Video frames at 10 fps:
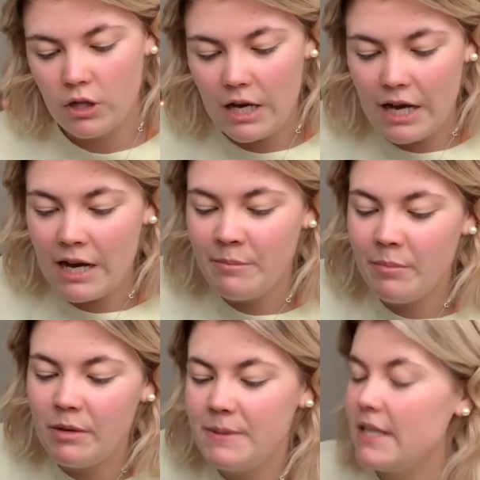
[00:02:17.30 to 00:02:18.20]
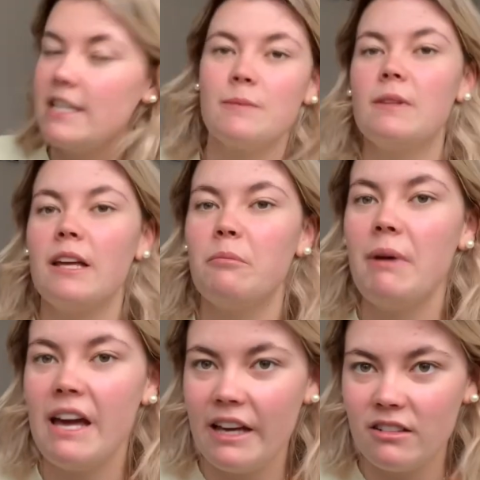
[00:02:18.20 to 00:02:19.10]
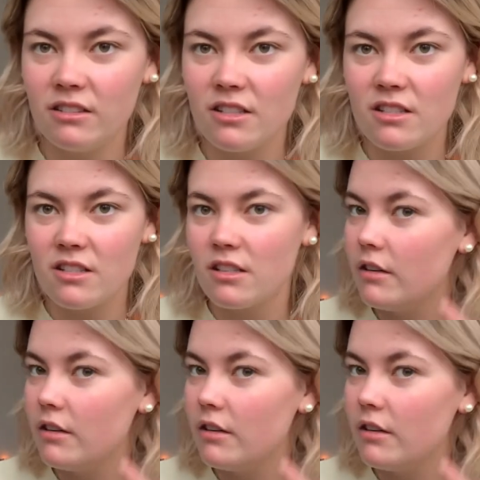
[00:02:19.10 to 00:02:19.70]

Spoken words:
I'm a bit obsessed with like pearls and stuff.